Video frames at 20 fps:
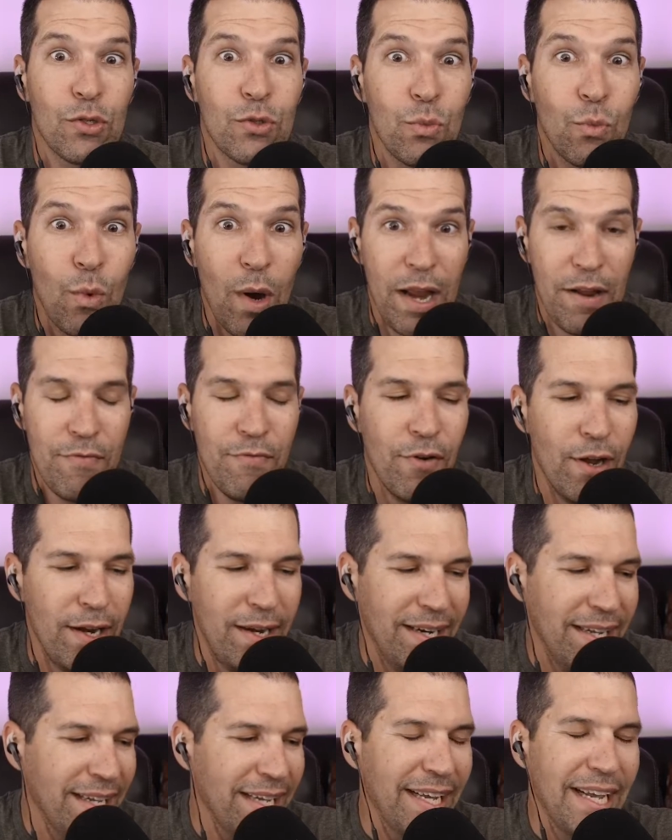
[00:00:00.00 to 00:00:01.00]
way
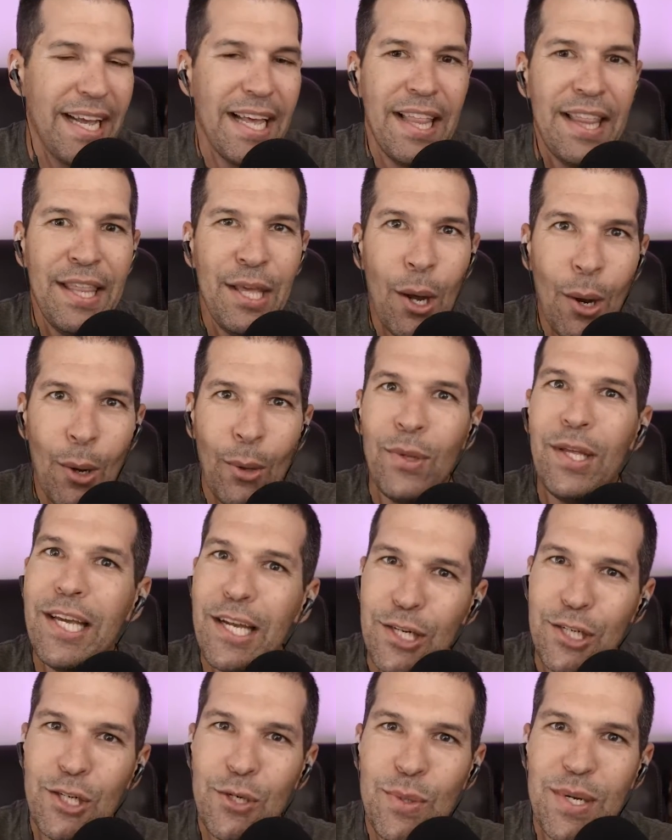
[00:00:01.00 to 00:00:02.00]
fun. The only
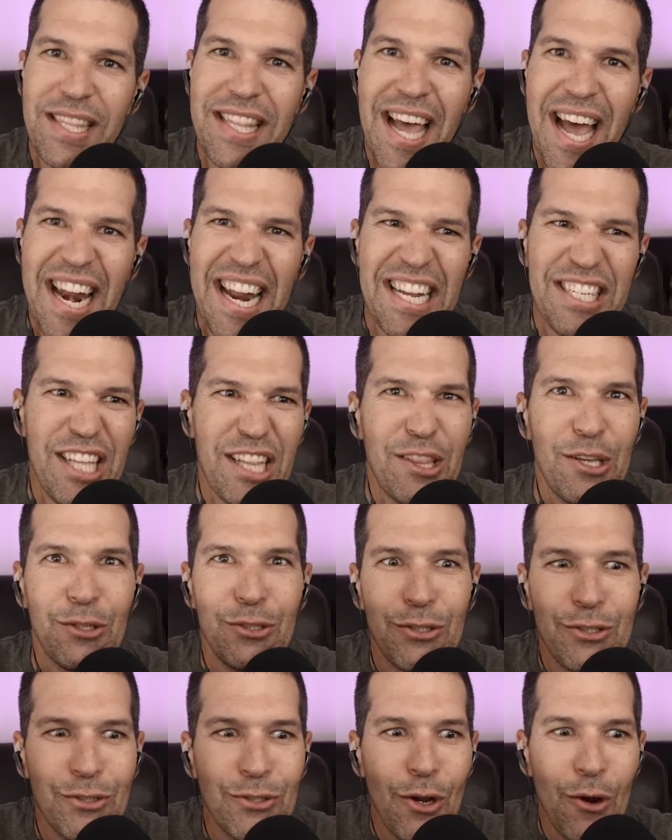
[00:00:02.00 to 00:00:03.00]
issue with that is that
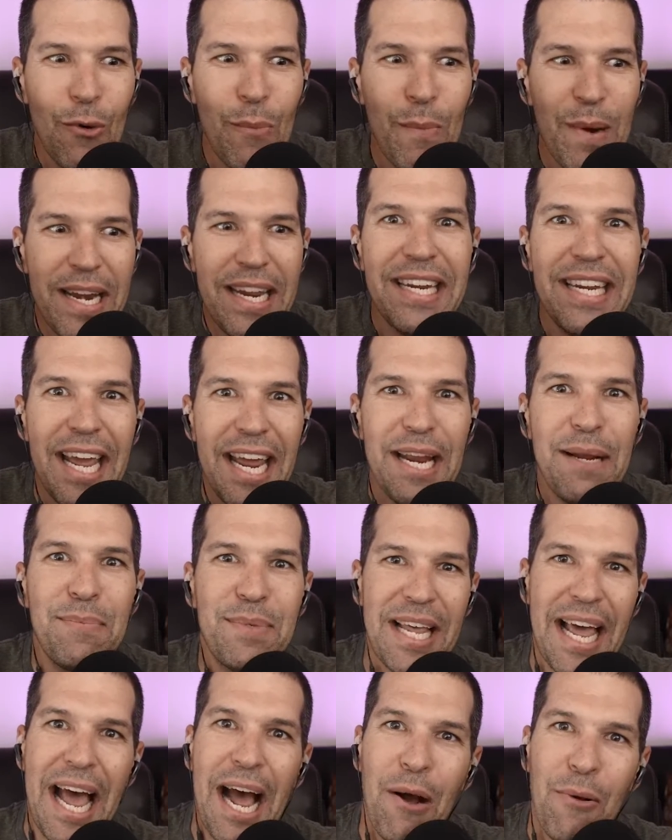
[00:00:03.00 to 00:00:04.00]
there's so many
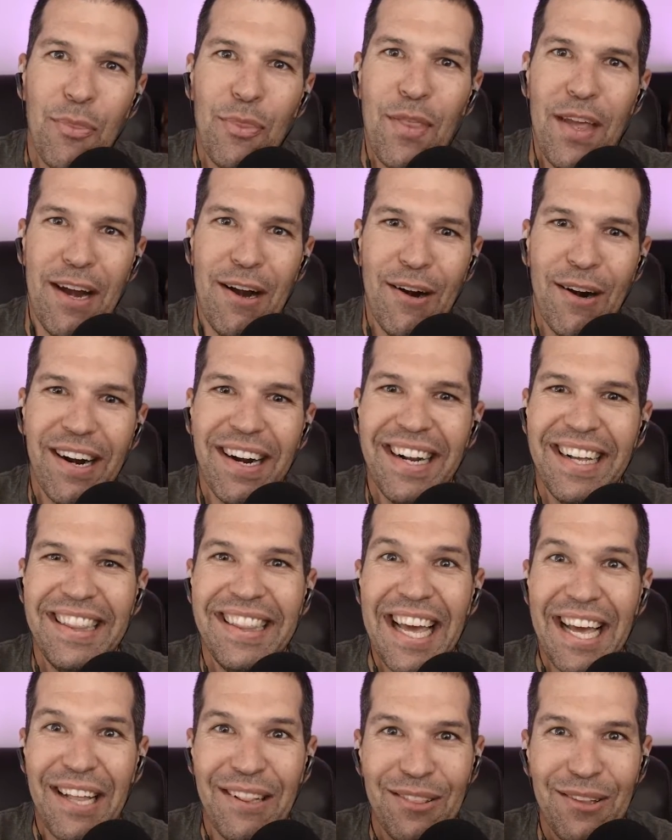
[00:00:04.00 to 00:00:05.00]
games out there
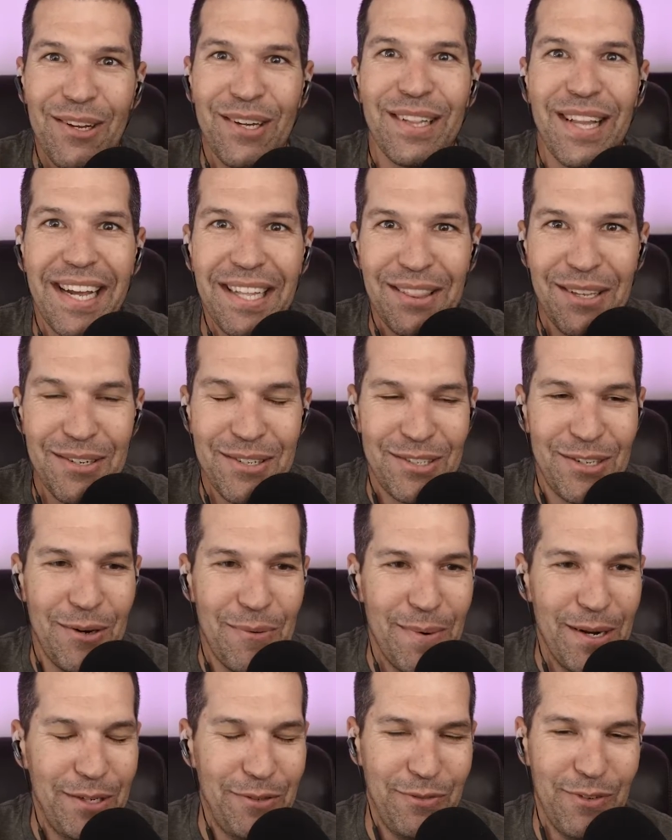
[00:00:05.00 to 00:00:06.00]
that look like they're so
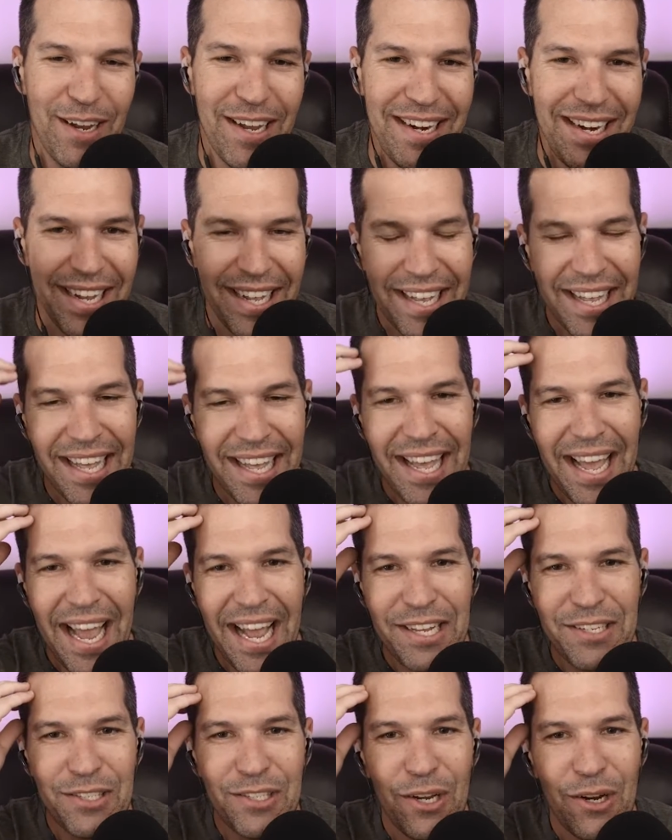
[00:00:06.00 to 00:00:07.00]
much fun.
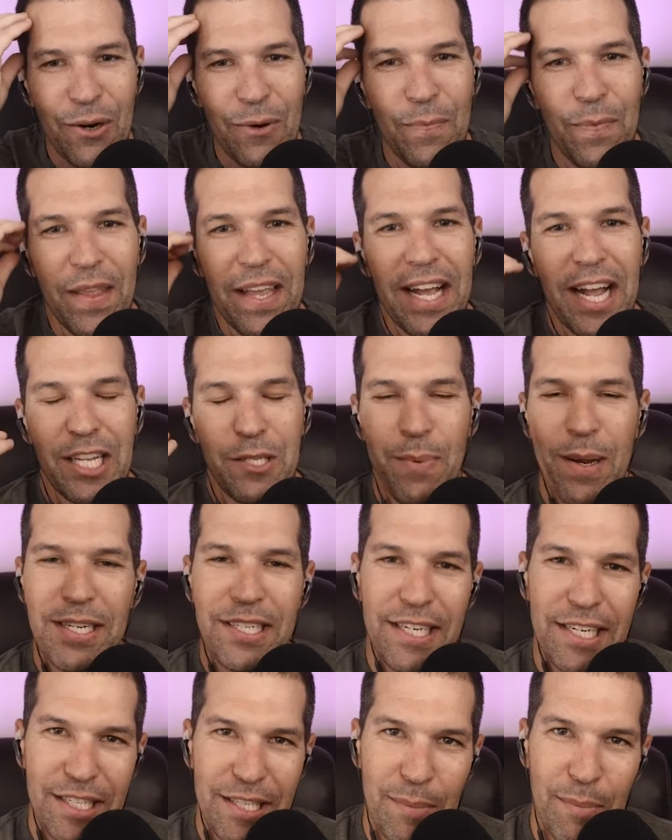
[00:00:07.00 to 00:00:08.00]
And so,
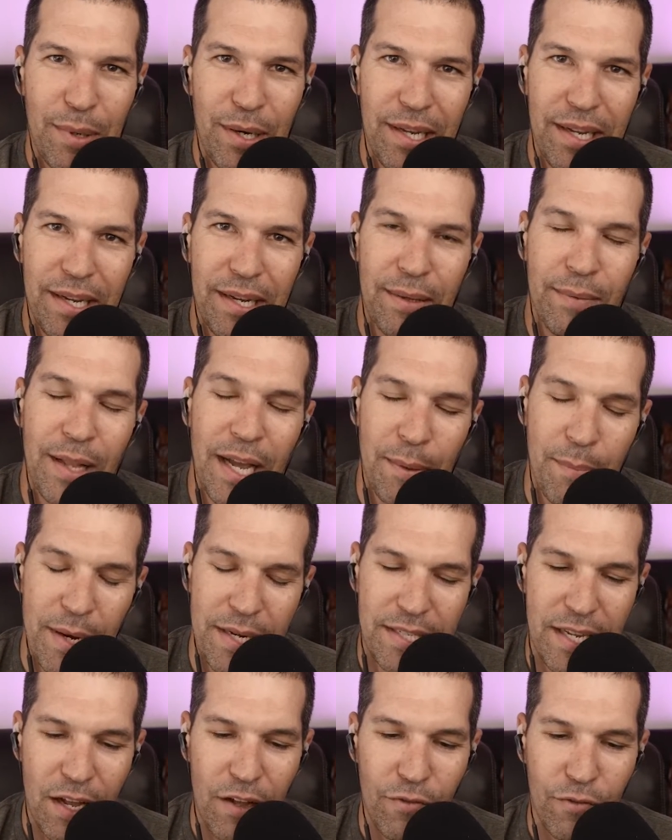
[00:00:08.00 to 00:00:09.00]
especially as somebody like
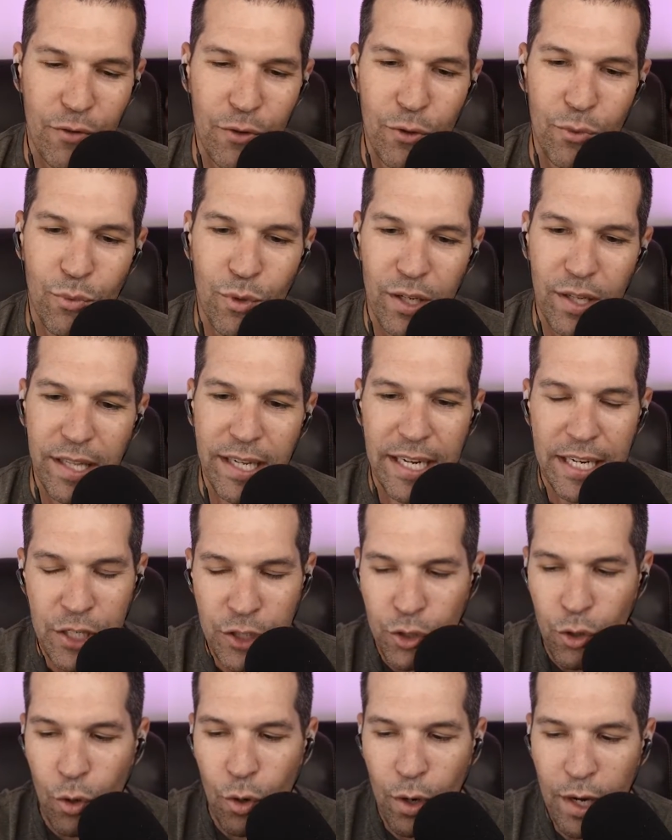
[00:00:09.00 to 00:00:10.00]
myself who really
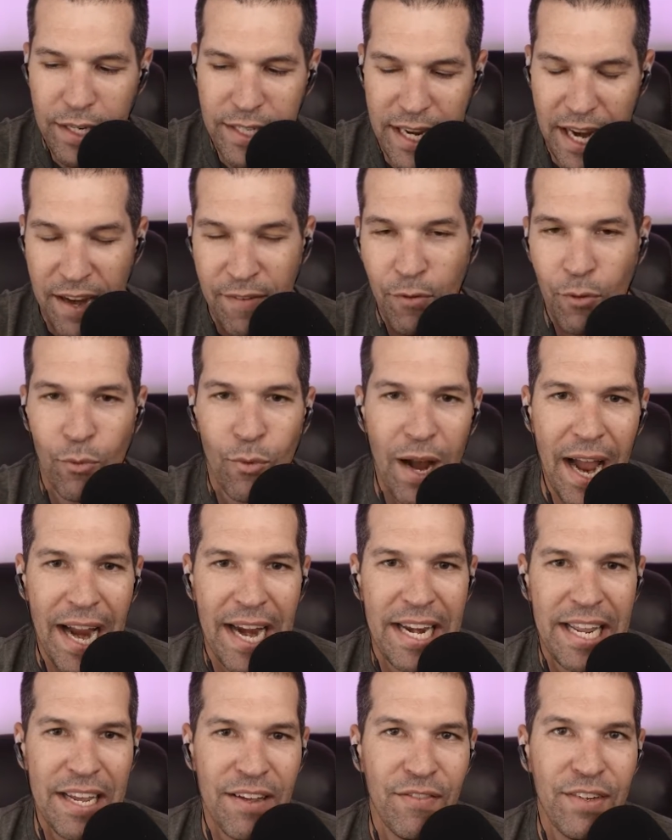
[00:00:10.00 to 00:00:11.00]
enjoys a
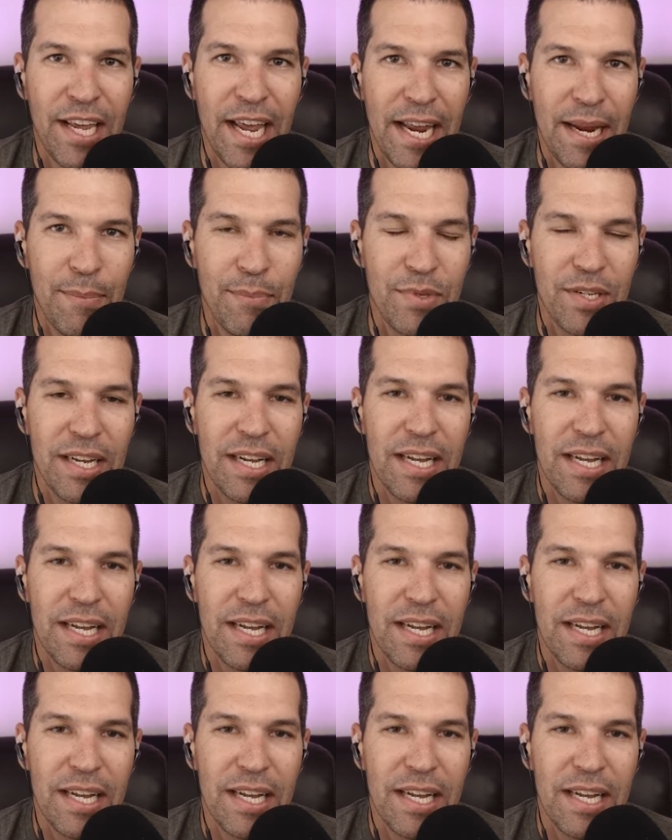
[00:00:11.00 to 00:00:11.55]
variety of games,